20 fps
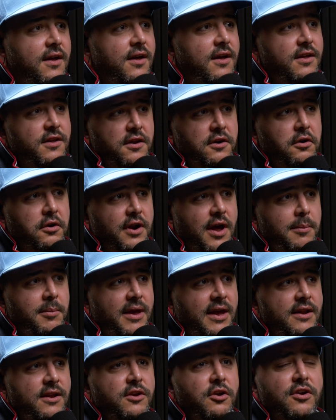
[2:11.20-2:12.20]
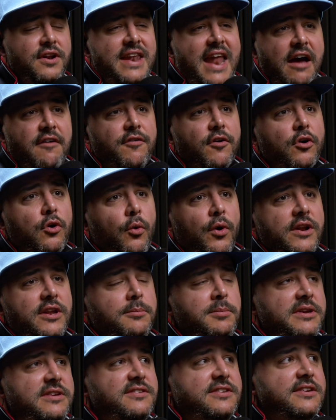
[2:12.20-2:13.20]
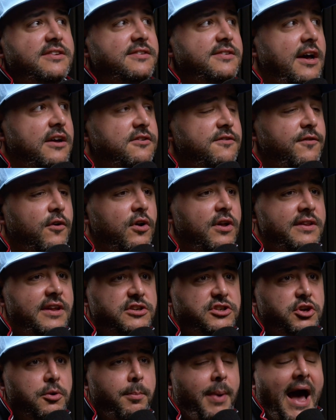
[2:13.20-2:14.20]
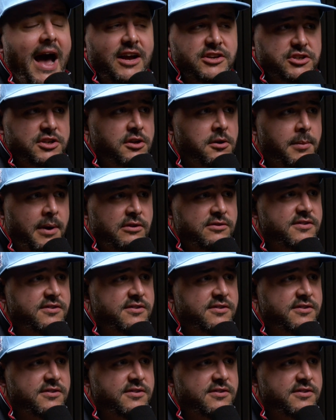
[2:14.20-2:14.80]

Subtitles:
You know what I mean? You're never going to be successful unless you're passionate about